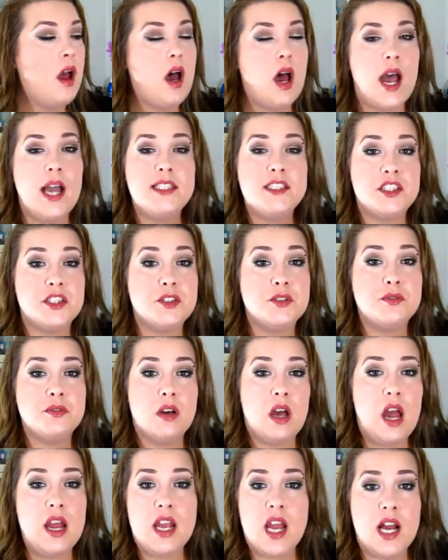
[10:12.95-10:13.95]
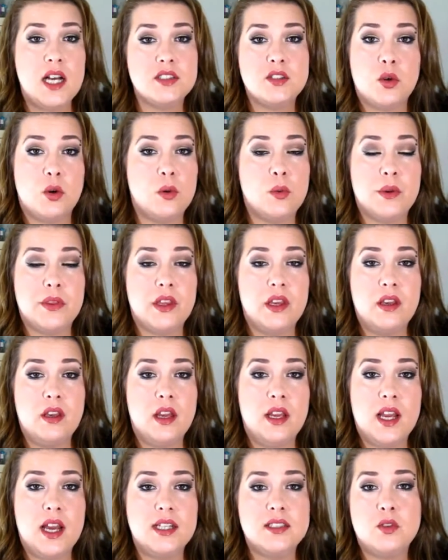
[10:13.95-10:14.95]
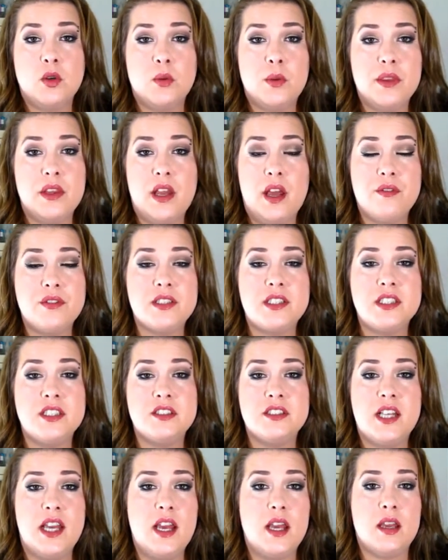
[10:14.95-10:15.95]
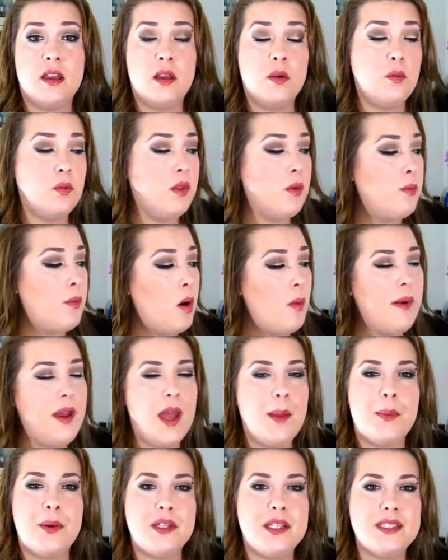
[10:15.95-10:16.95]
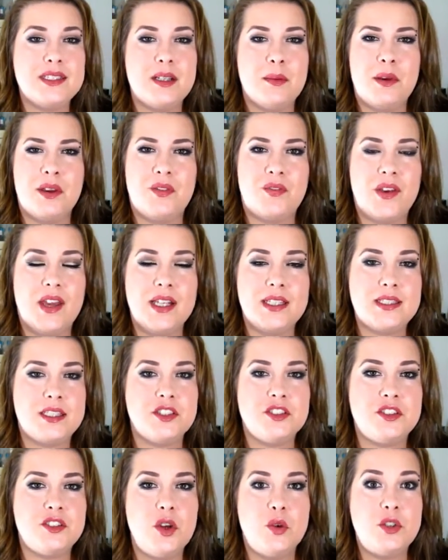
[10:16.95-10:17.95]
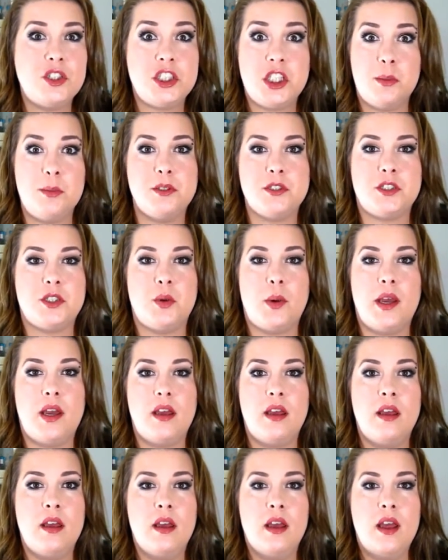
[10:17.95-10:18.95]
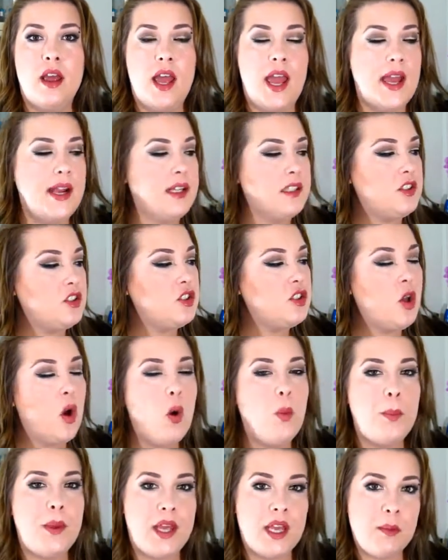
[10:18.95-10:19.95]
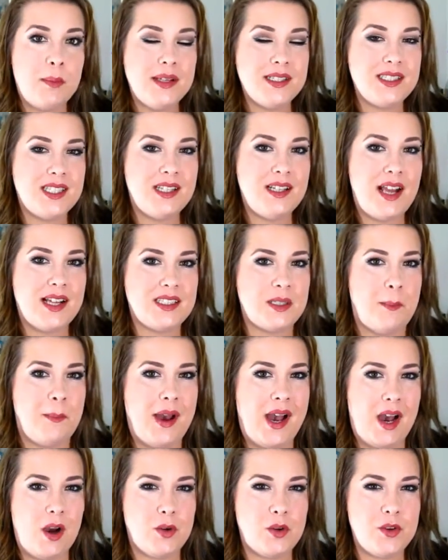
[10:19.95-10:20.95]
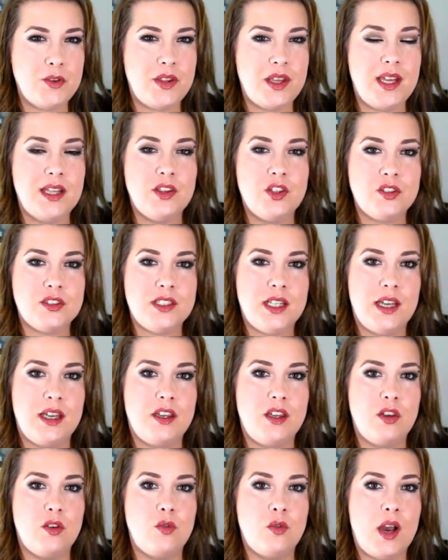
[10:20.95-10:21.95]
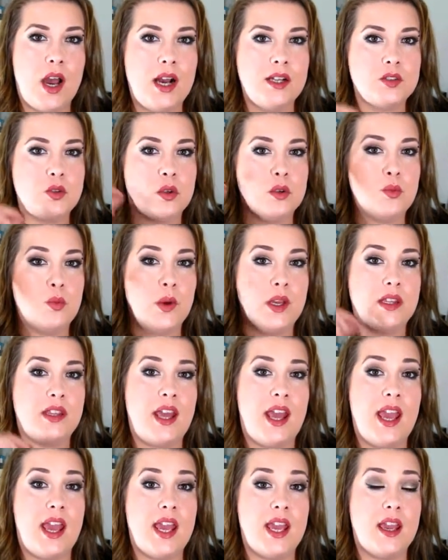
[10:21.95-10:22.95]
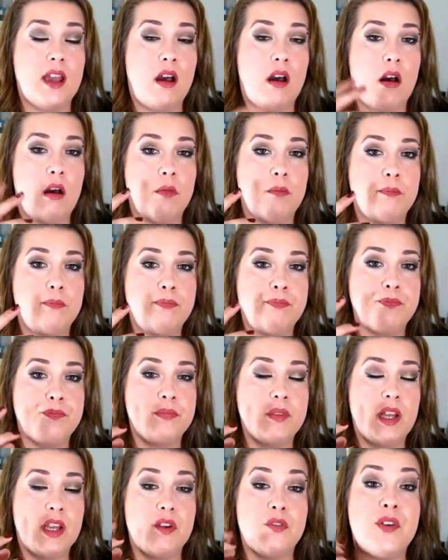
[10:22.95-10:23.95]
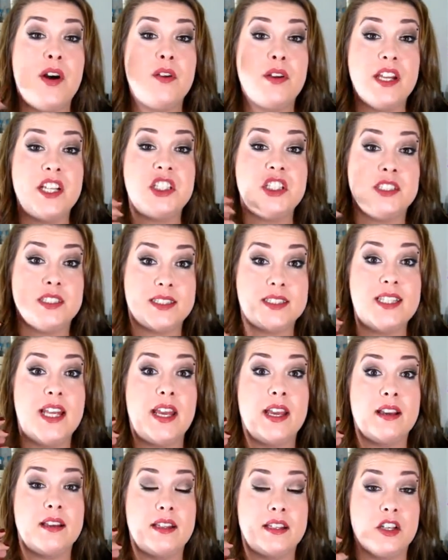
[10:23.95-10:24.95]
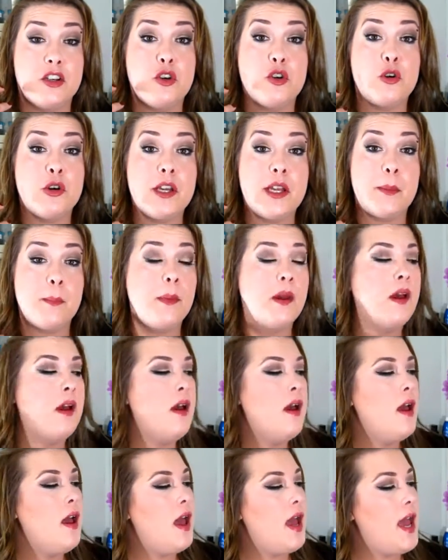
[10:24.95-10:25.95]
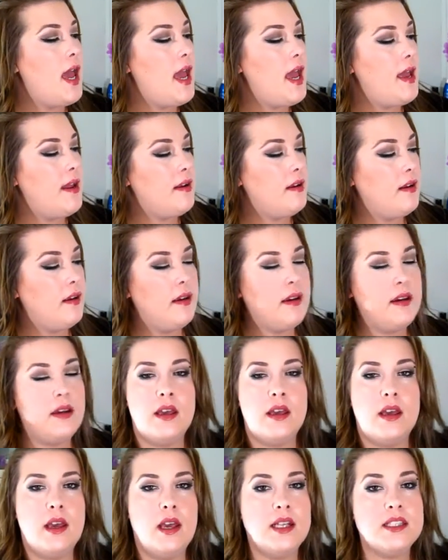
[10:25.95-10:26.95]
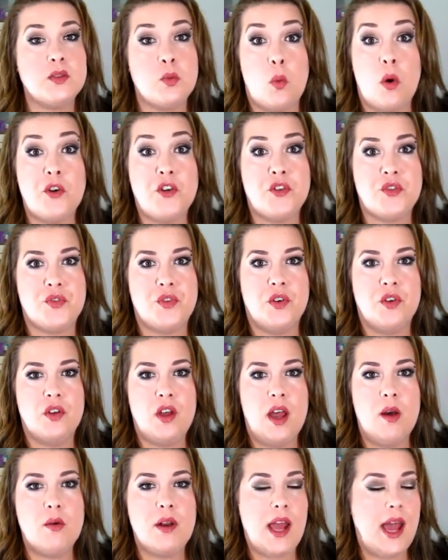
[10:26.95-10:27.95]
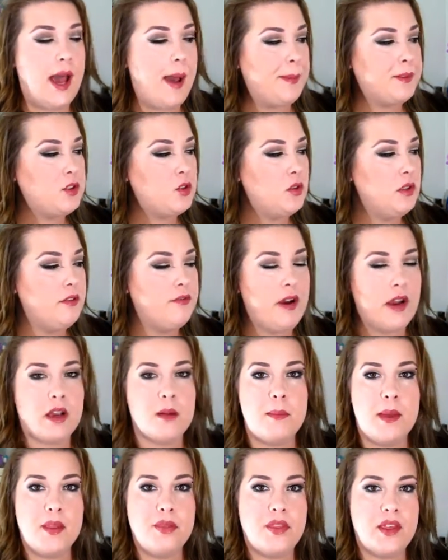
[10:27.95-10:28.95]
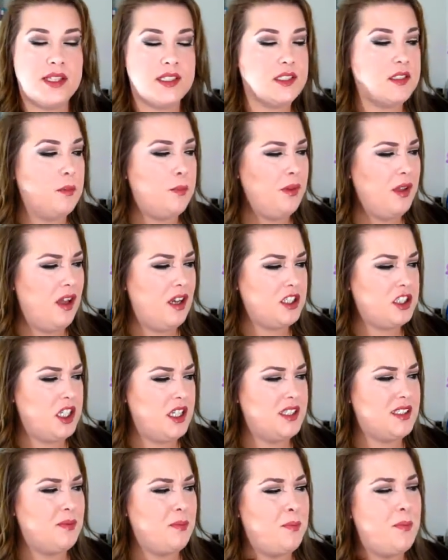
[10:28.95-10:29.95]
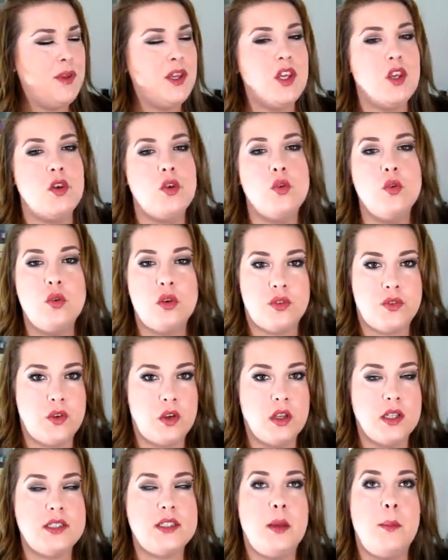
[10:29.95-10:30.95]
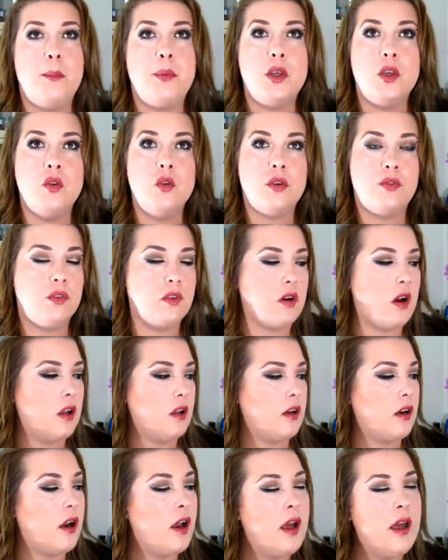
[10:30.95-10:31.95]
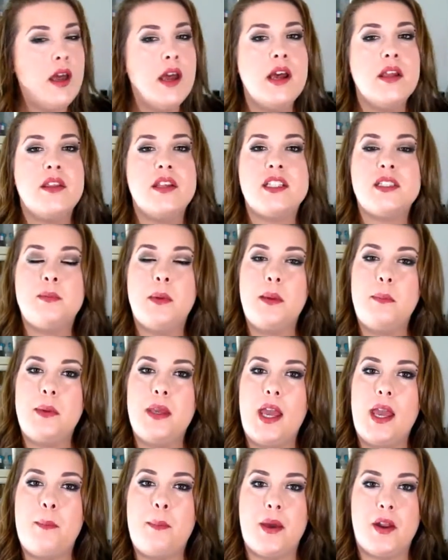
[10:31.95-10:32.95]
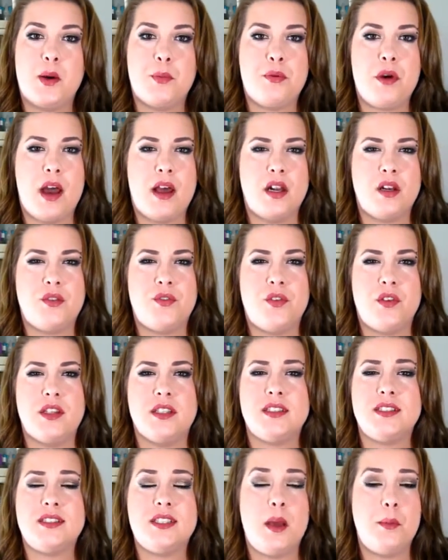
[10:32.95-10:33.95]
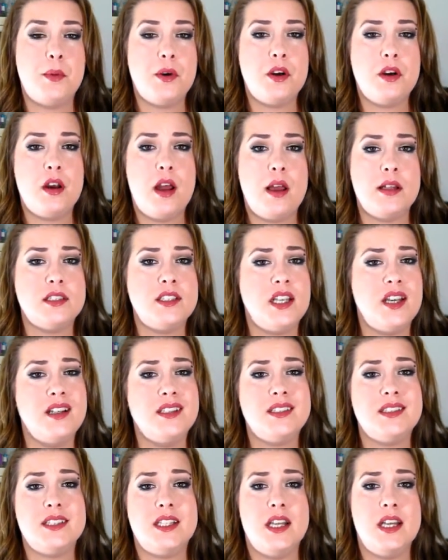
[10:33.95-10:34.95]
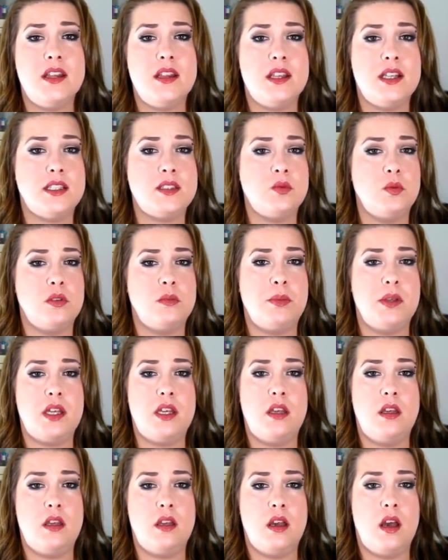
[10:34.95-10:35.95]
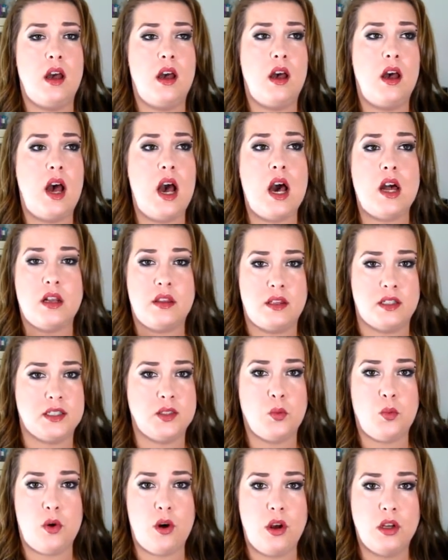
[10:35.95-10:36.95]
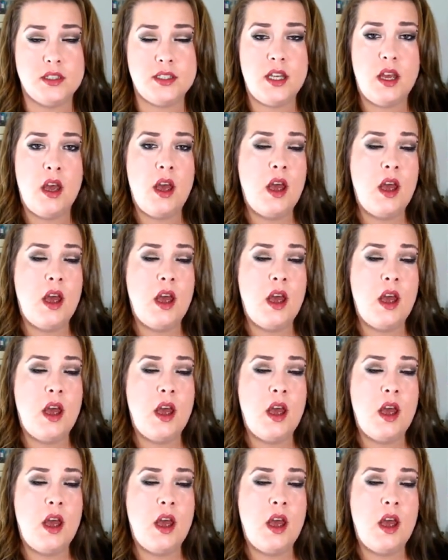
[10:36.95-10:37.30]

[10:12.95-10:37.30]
I do. I contour with it. I contour with it every single day. The moment I put this on my face, there's no shimmer to it. And it's so pigmented as a powder that it looks like you contoured with a, um, like a foundation stick, like a cream. And it's wonderful. I would absolutely recommend this. The blush is beautiful. It's a beautiful color. This might be a better product for the summer. On tan skin, this would be out of this world.